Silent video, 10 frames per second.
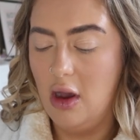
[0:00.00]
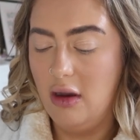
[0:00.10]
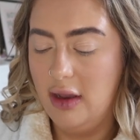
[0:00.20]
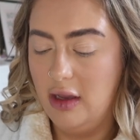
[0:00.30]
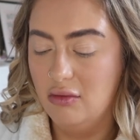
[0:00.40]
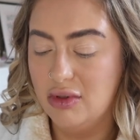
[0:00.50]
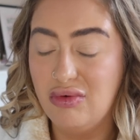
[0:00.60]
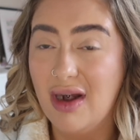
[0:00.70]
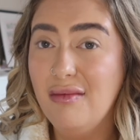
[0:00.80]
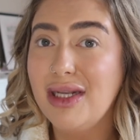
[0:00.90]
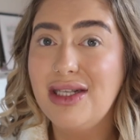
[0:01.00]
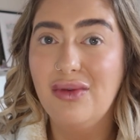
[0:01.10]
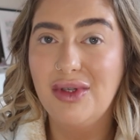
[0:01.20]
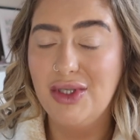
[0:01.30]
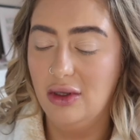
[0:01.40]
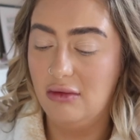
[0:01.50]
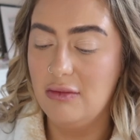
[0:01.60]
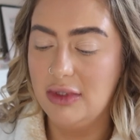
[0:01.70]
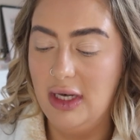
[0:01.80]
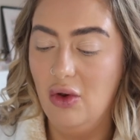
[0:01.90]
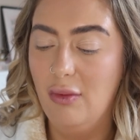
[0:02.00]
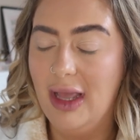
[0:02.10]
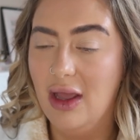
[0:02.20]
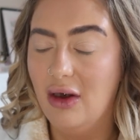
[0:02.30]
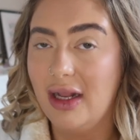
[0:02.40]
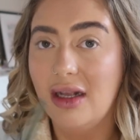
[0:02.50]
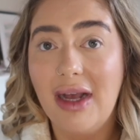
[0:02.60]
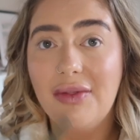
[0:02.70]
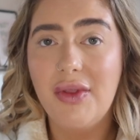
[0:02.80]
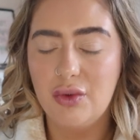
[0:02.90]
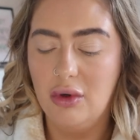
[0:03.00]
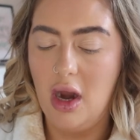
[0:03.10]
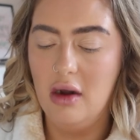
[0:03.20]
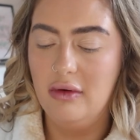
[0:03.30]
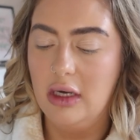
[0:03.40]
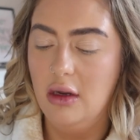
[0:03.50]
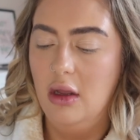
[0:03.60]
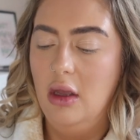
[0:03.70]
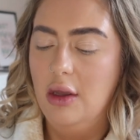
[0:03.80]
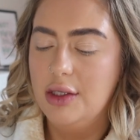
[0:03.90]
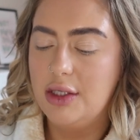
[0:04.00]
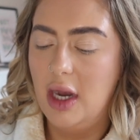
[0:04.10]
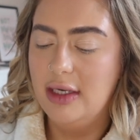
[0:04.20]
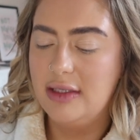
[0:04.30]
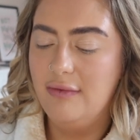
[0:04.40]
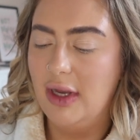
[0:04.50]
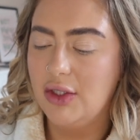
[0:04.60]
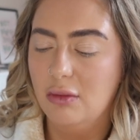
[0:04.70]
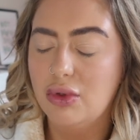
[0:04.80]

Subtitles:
I was running myself into the ground a little bit, and like I've had this recurring sinus infection.